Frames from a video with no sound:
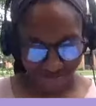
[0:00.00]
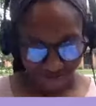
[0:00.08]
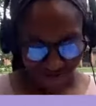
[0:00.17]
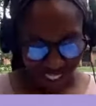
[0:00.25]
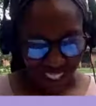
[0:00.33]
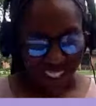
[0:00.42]

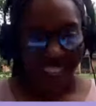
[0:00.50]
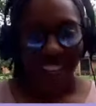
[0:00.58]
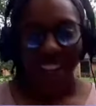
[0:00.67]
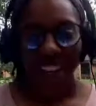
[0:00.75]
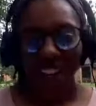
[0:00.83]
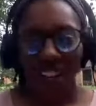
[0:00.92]

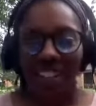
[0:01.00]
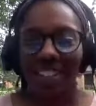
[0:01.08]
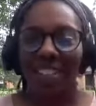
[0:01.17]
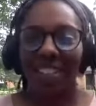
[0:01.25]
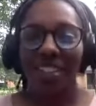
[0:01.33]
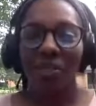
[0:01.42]
All right,
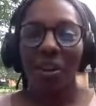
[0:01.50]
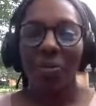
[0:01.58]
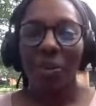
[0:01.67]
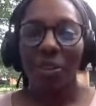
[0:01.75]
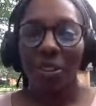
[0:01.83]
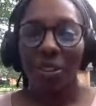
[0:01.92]
what I'm
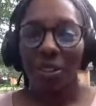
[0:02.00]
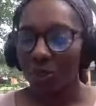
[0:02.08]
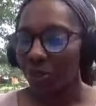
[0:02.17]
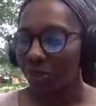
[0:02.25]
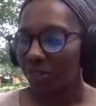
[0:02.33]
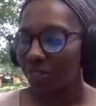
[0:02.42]
going to
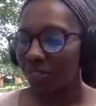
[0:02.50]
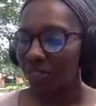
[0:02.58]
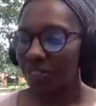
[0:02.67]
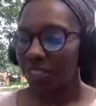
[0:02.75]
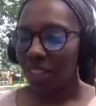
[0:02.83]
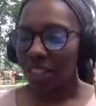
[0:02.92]
do
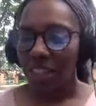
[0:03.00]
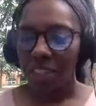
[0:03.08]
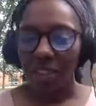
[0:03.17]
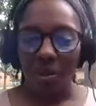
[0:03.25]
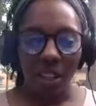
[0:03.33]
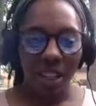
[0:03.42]

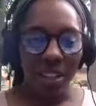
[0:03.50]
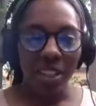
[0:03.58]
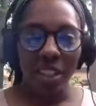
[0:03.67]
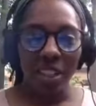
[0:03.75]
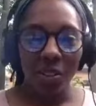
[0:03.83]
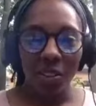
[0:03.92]
so I'm going to
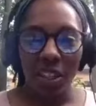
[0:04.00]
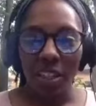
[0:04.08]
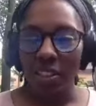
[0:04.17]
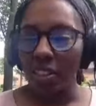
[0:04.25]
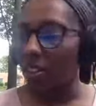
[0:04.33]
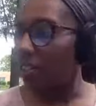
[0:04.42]
continue
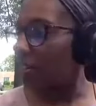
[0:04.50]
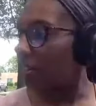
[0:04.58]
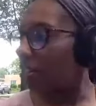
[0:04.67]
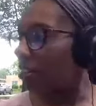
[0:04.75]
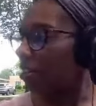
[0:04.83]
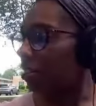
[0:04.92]
this
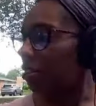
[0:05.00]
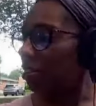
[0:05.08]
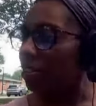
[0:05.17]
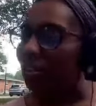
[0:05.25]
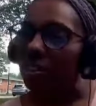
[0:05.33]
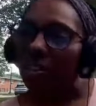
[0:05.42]

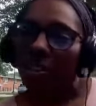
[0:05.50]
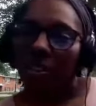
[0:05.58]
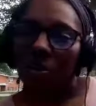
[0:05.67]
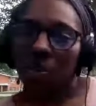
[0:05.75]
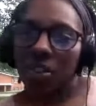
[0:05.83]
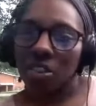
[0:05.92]

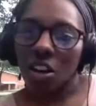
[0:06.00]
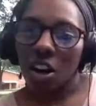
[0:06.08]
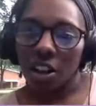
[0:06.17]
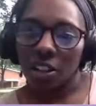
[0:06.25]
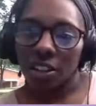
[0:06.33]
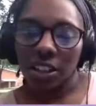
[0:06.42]
with a
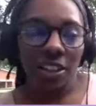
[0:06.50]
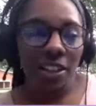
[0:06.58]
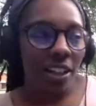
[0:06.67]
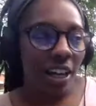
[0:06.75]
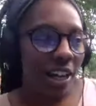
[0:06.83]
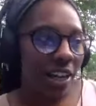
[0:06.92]
song
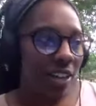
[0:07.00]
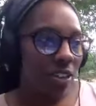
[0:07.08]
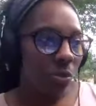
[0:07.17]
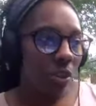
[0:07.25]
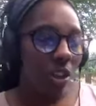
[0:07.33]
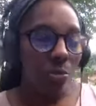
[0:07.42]

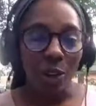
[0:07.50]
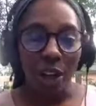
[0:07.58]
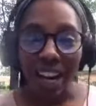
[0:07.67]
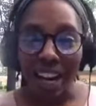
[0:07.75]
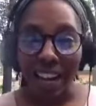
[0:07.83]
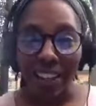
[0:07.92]
and we're going to
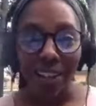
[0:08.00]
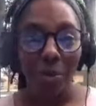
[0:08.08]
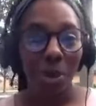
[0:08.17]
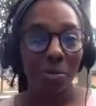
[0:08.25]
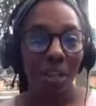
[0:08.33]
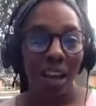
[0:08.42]
pray and then I'm
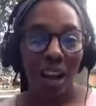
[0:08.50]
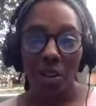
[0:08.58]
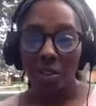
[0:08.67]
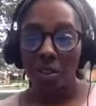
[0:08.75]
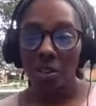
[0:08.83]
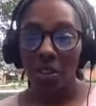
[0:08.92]
going to be
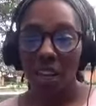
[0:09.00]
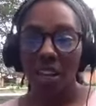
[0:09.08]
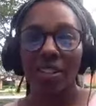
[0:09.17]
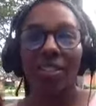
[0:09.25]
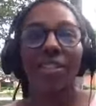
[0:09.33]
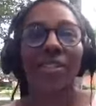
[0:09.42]
out so
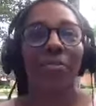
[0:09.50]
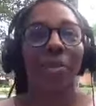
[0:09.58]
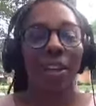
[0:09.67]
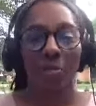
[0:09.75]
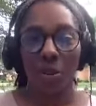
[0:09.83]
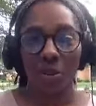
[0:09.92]
that
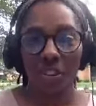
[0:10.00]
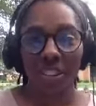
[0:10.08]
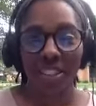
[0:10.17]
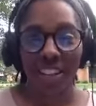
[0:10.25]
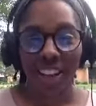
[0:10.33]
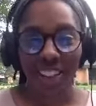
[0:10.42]
my computer
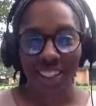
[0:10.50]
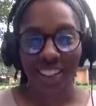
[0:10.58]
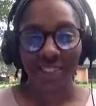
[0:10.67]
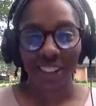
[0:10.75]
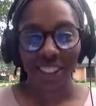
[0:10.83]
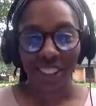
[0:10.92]
does not get
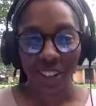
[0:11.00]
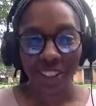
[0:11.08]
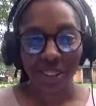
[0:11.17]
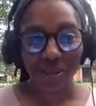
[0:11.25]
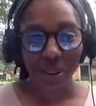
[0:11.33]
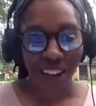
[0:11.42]
rained on
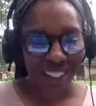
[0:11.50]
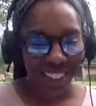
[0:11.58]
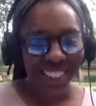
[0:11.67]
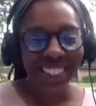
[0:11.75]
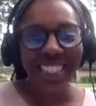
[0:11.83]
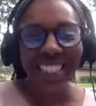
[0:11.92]
too
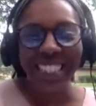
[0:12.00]
badly.